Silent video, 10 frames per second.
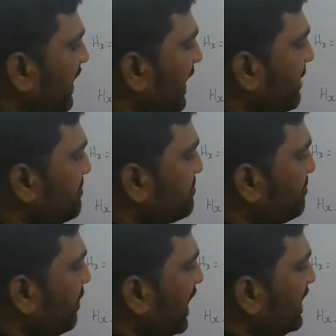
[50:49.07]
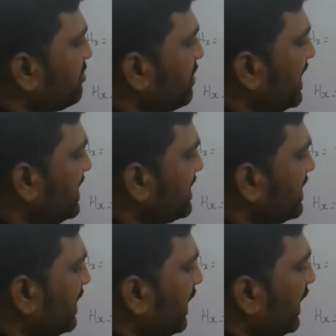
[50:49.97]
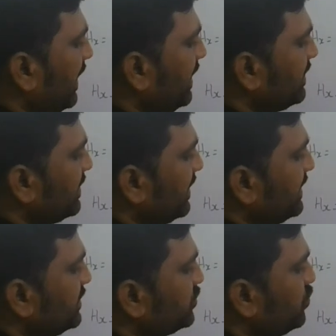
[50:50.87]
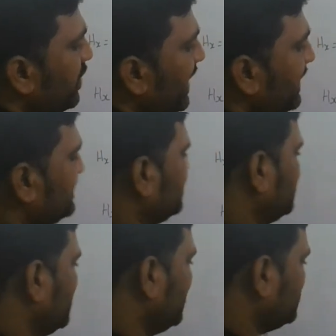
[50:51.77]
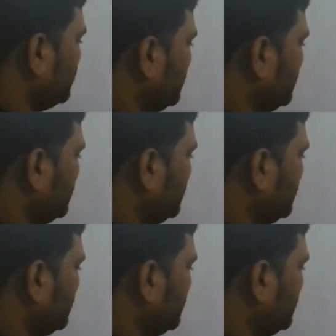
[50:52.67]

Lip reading: m pi by a into x. So